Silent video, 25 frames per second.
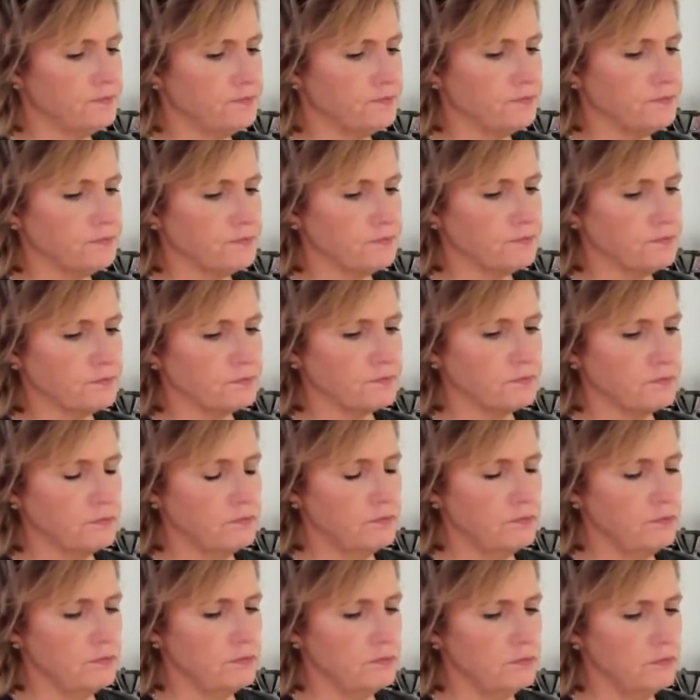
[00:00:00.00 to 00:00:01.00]

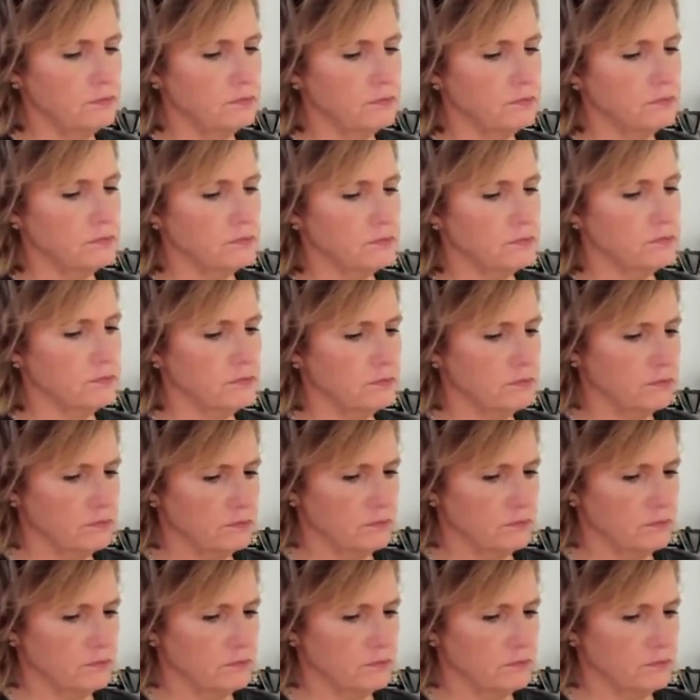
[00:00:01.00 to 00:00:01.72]
No one is speaking in this clip.